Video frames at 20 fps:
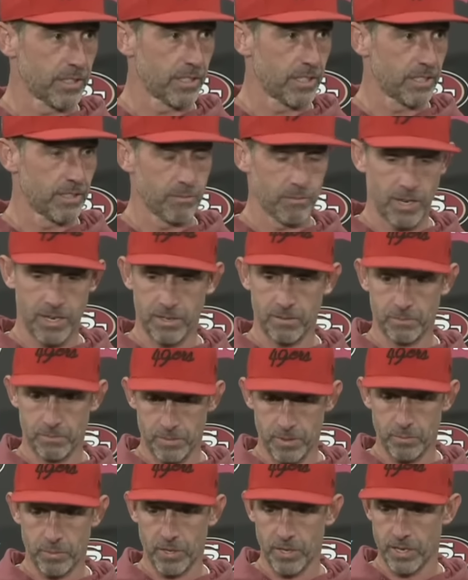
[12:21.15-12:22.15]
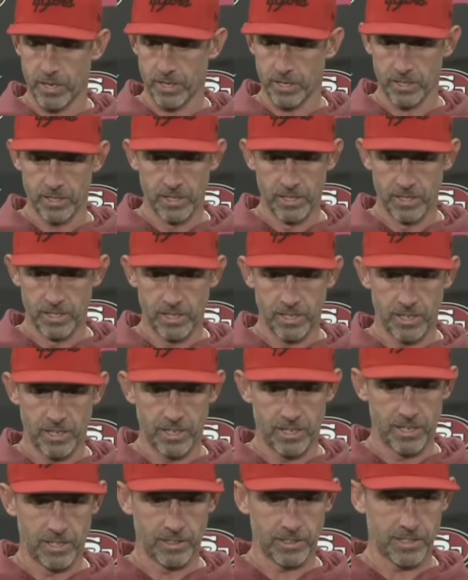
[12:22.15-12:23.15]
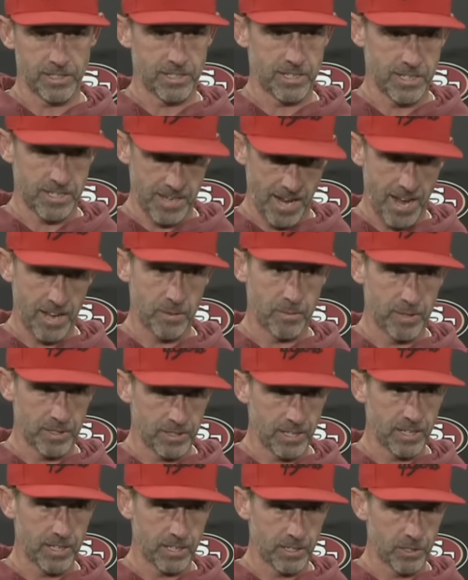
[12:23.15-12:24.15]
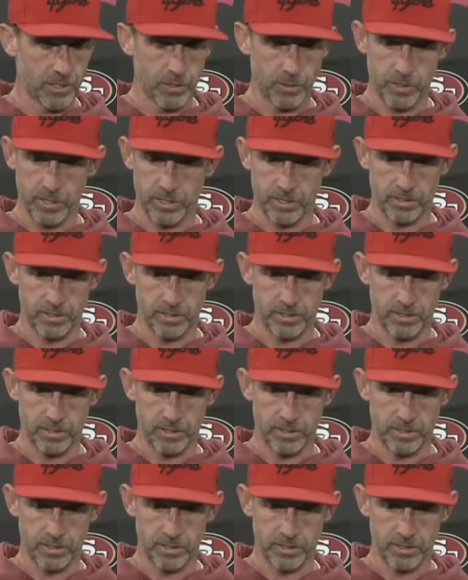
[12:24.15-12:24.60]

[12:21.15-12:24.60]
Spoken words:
He might be playing because he's adamant that he can do it.